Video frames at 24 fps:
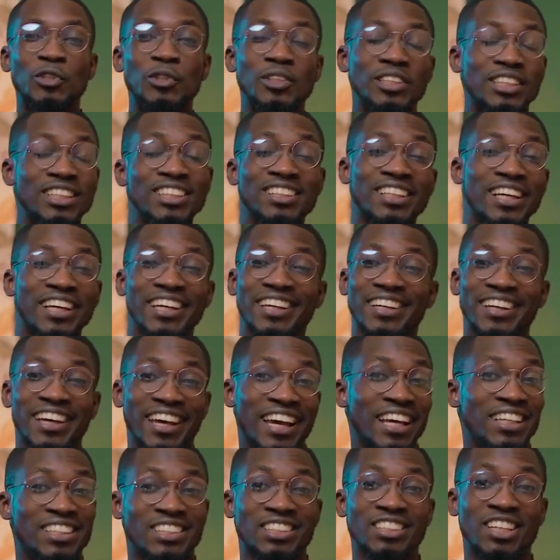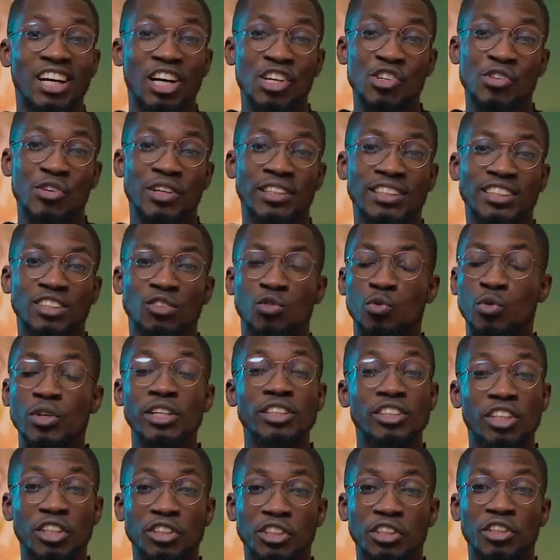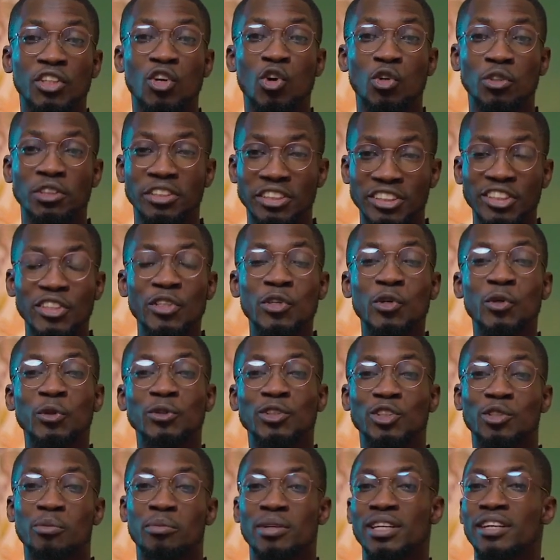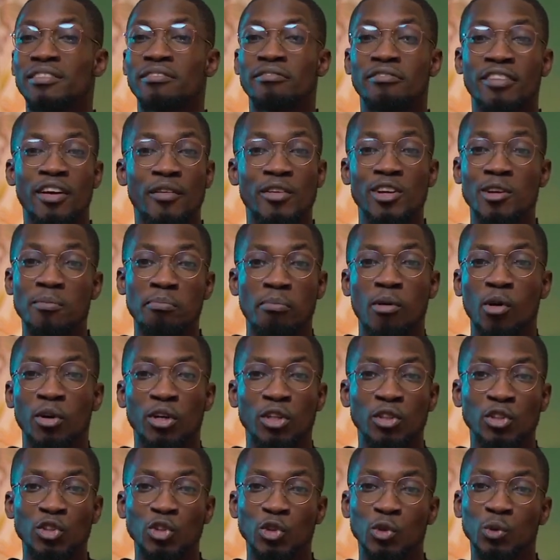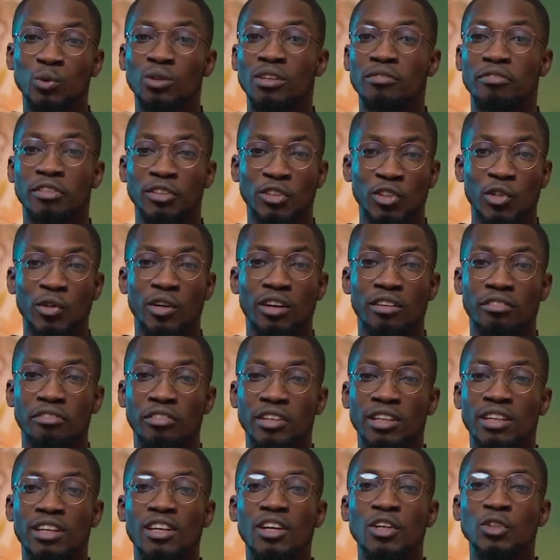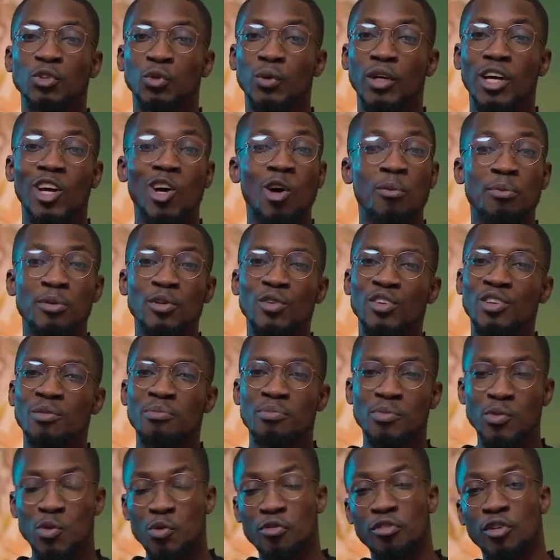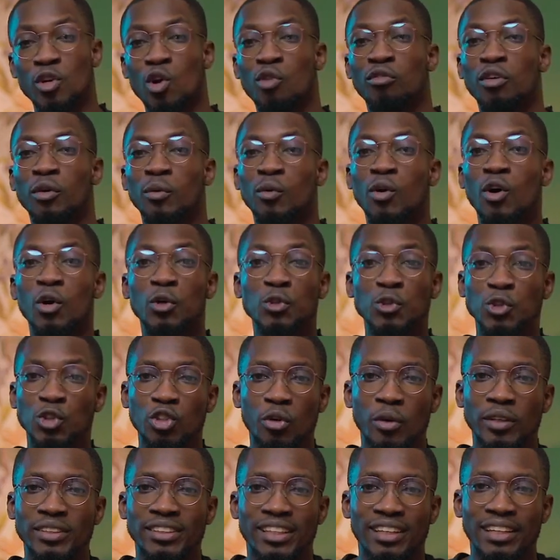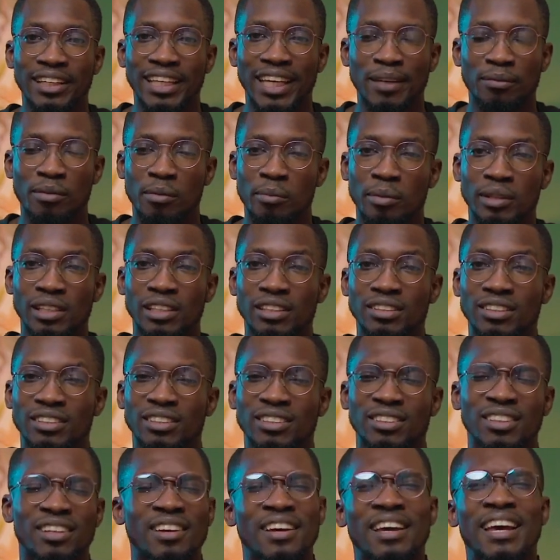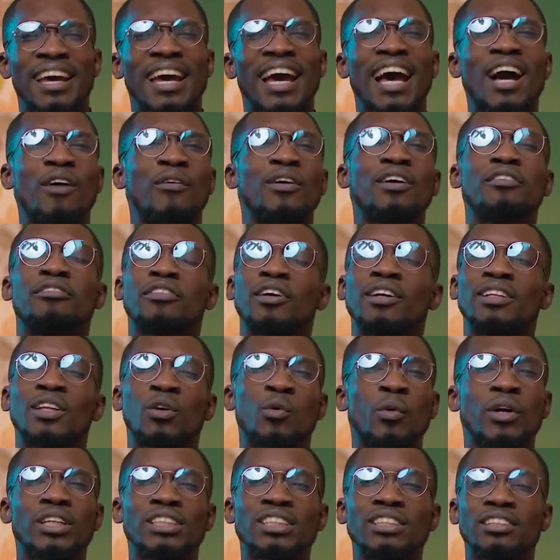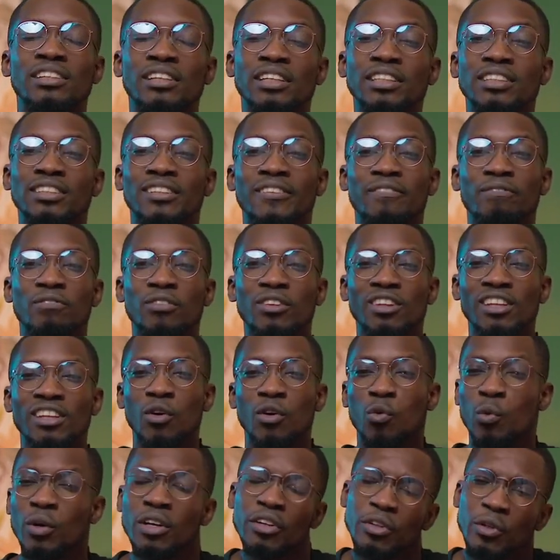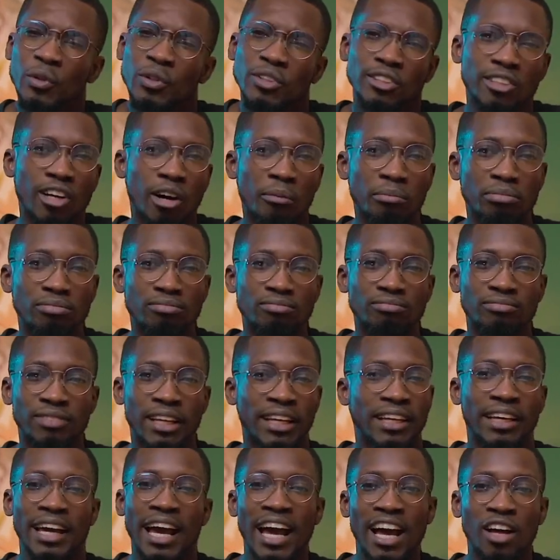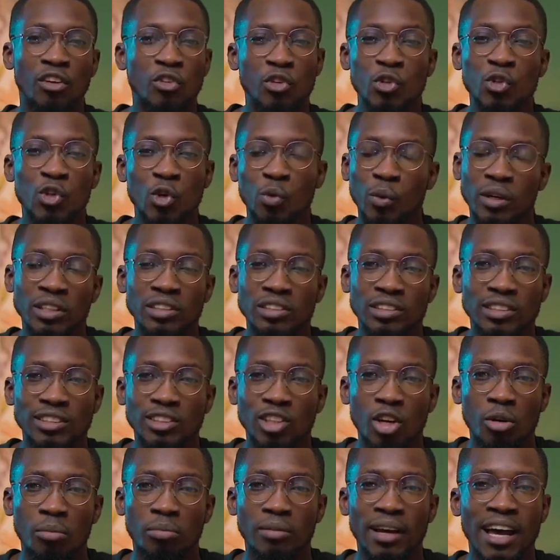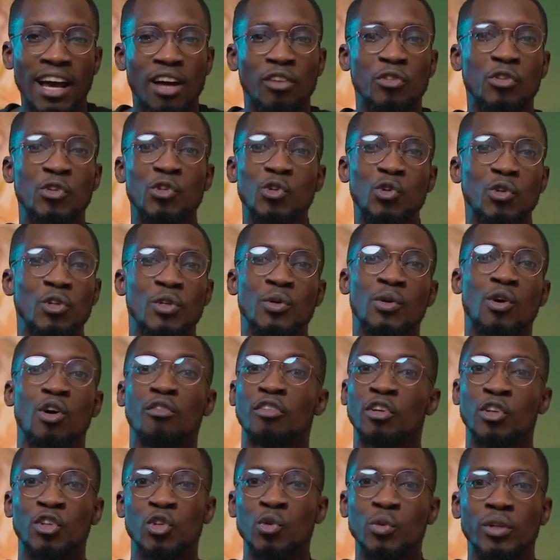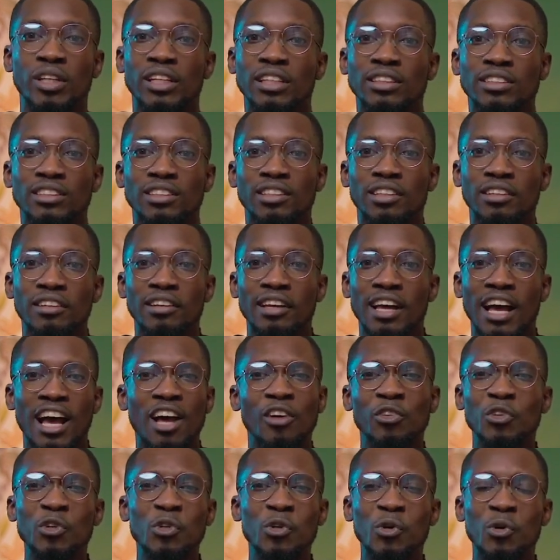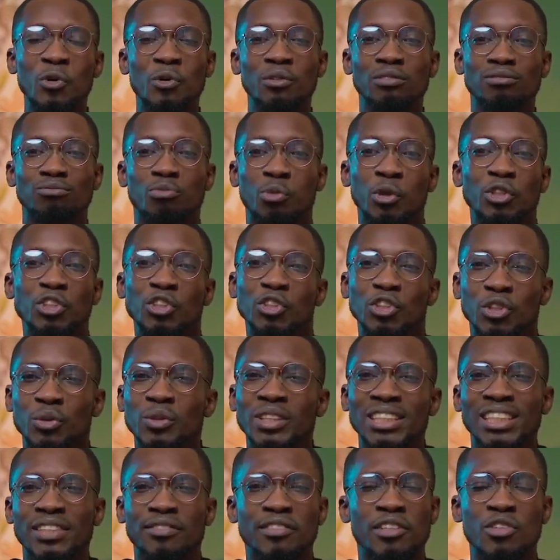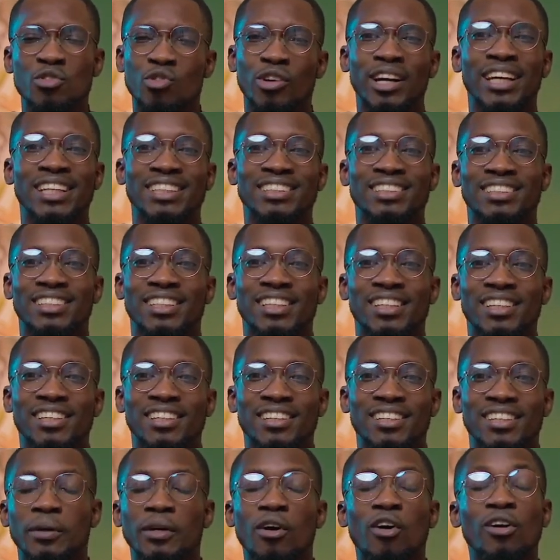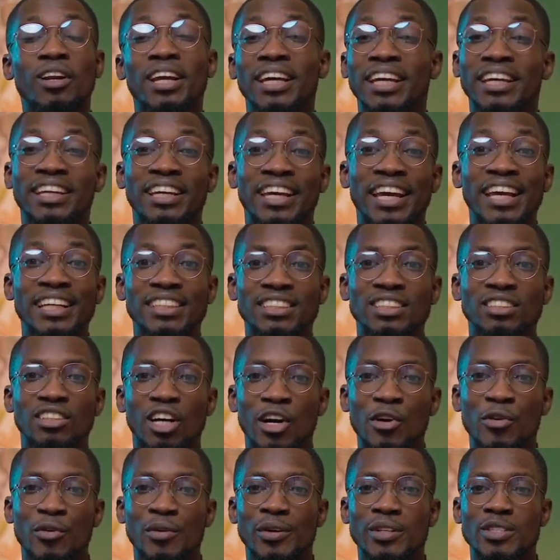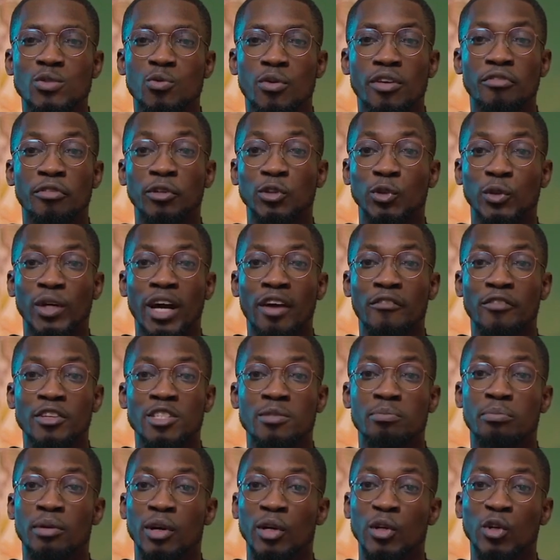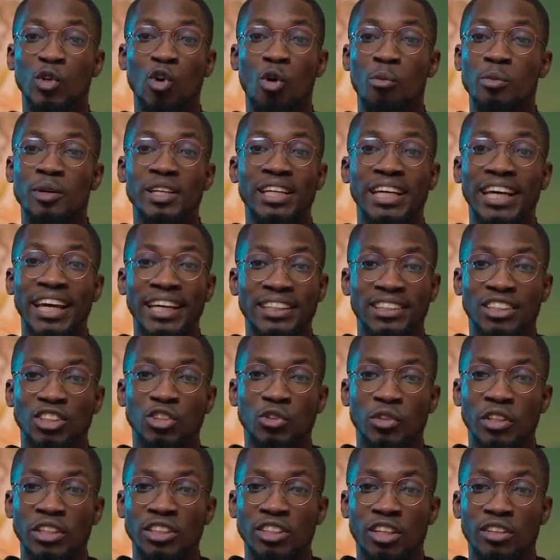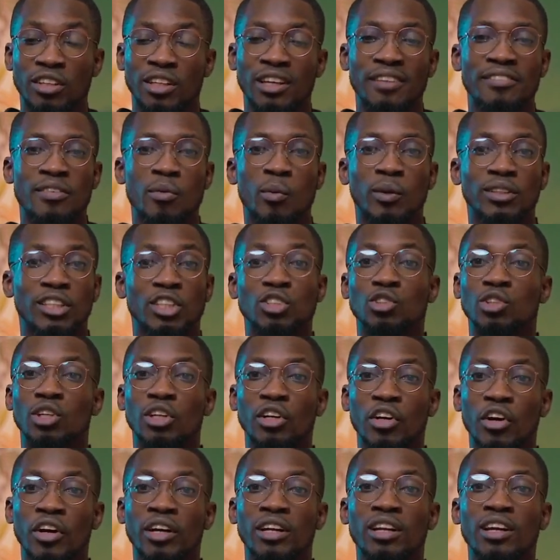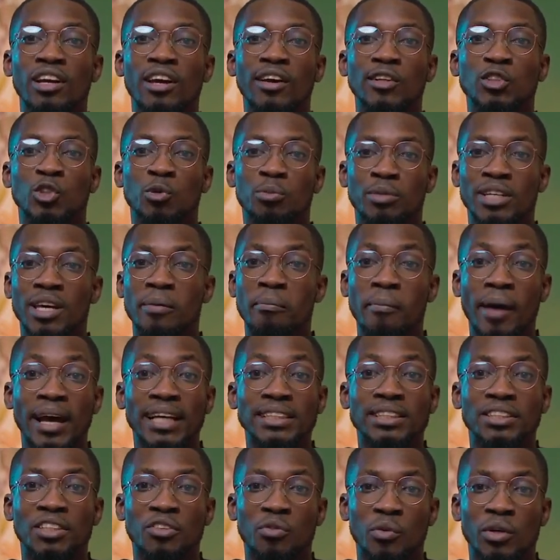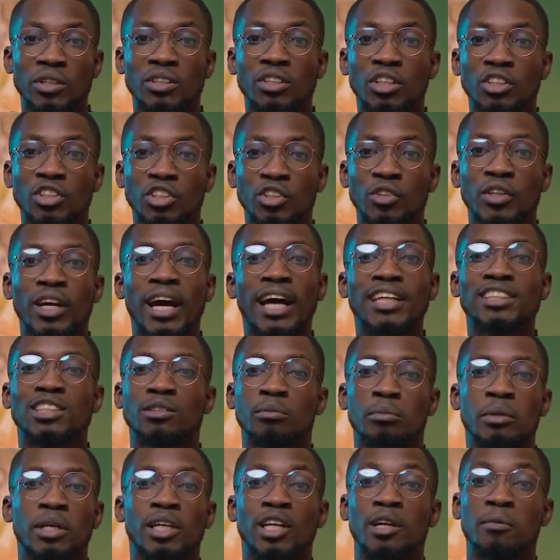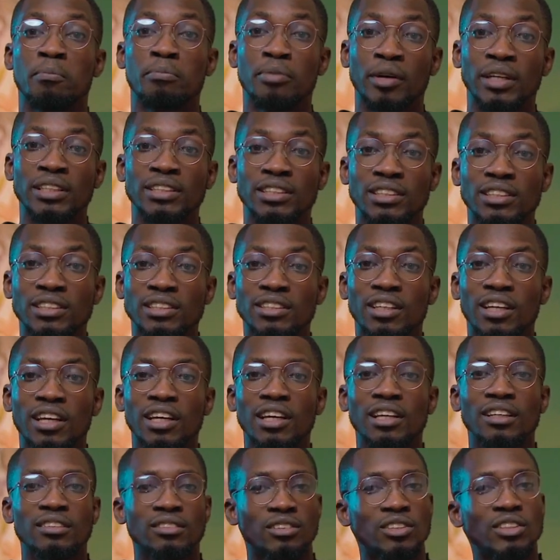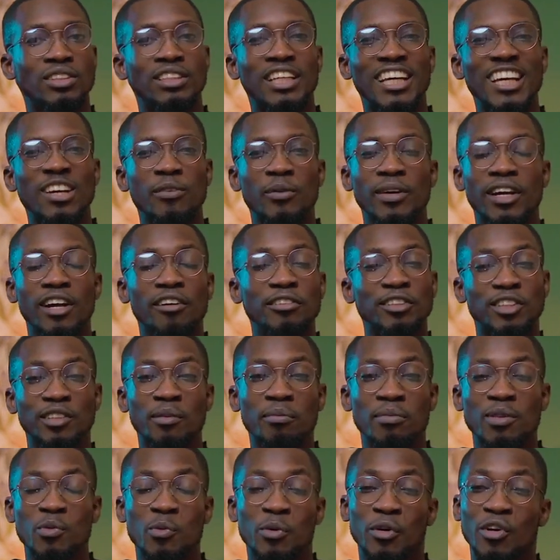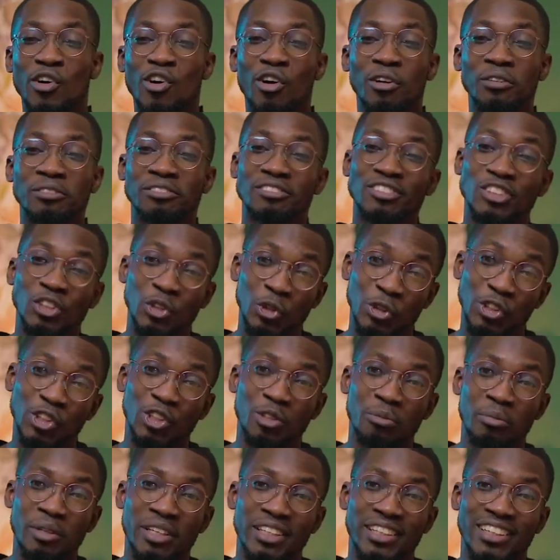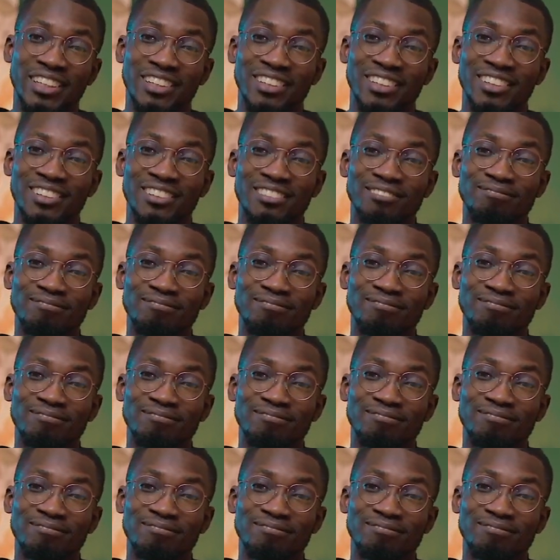So just like in the 1800s, retouching continues to be a very important tool in photography to help you improve your overall storytelling capabilities. However, the question is, when do you stop? Like, how do you know when to stop? How do you know you're overdoing it? How do you know what you're doing is even right? Unlike in the 1800s, where photographers barely communicated to each other, if you wanted to learn to be a master in retouching, you had to be an apprentice. Today, we have something we call social media.